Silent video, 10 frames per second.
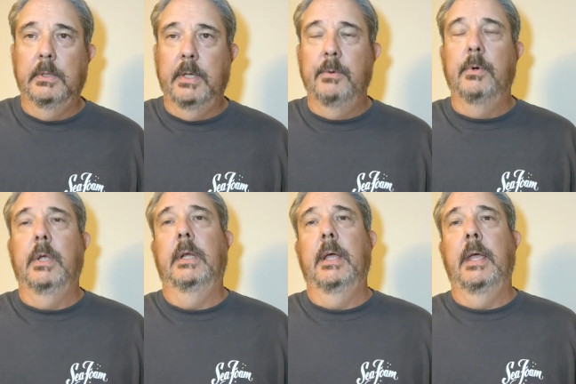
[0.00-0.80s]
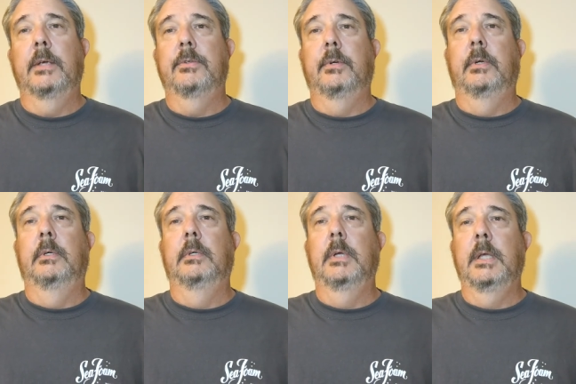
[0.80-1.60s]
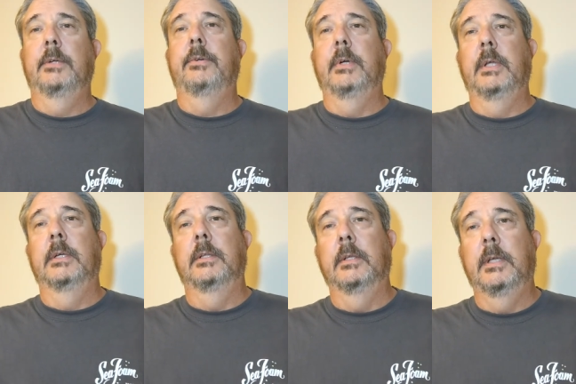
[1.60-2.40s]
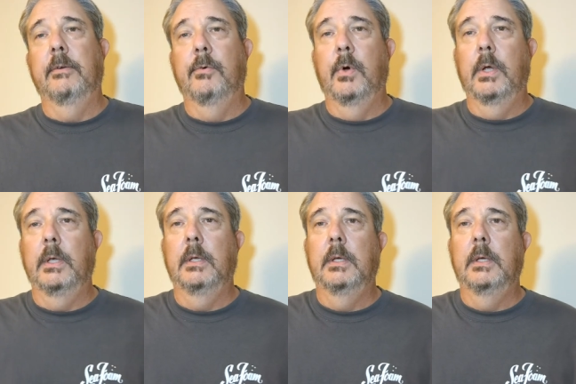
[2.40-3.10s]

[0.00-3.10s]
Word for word: they will get an extra entry into the giveaway.